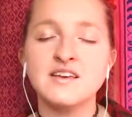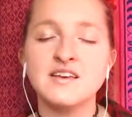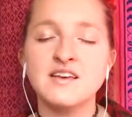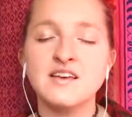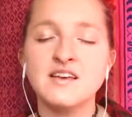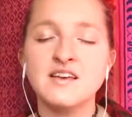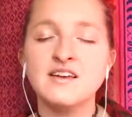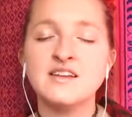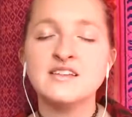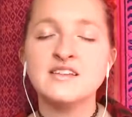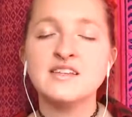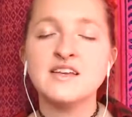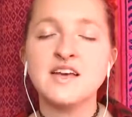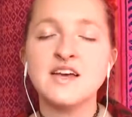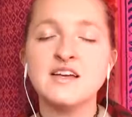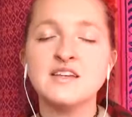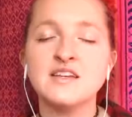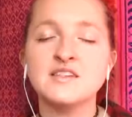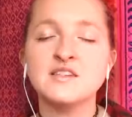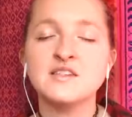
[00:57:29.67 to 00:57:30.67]
And as the
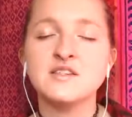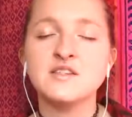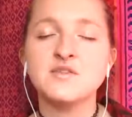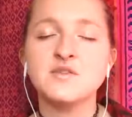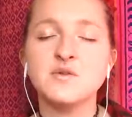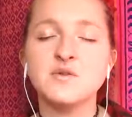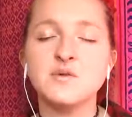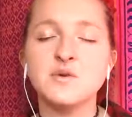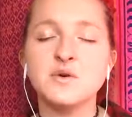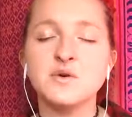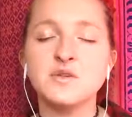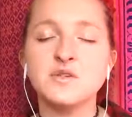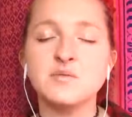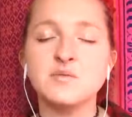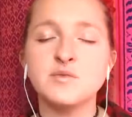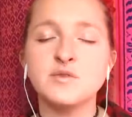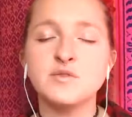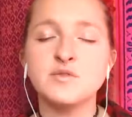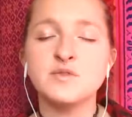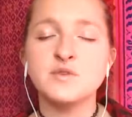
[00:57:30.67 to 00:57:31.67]
essence of the rose
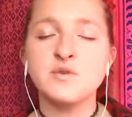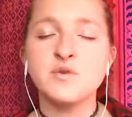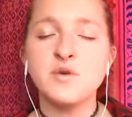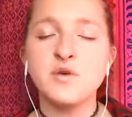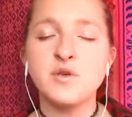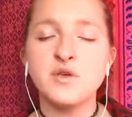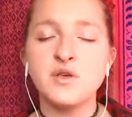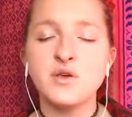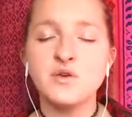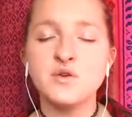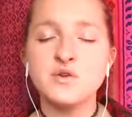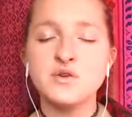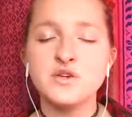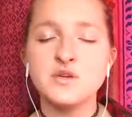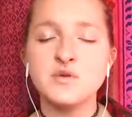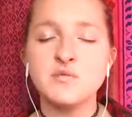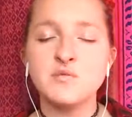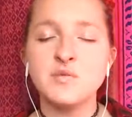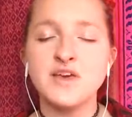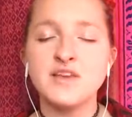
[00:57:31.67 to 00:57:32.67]
moves through you, she
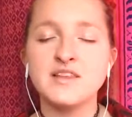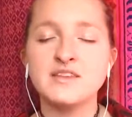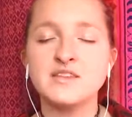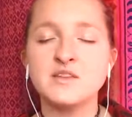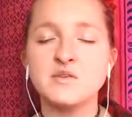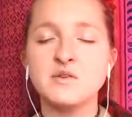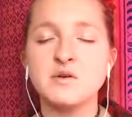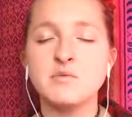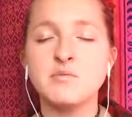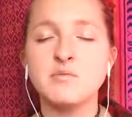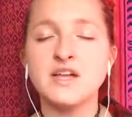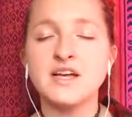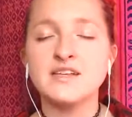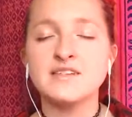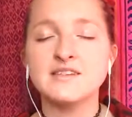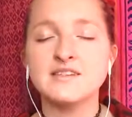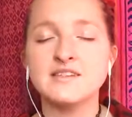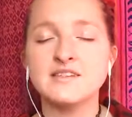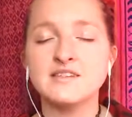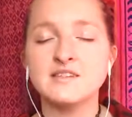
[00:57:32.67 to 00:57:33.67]
bathes you and
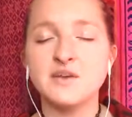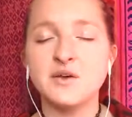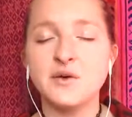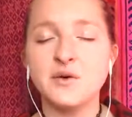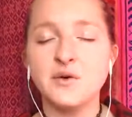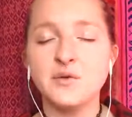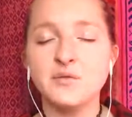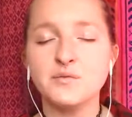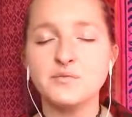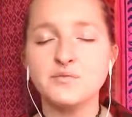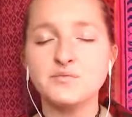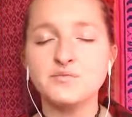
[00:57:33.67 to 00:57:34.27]
blesses you.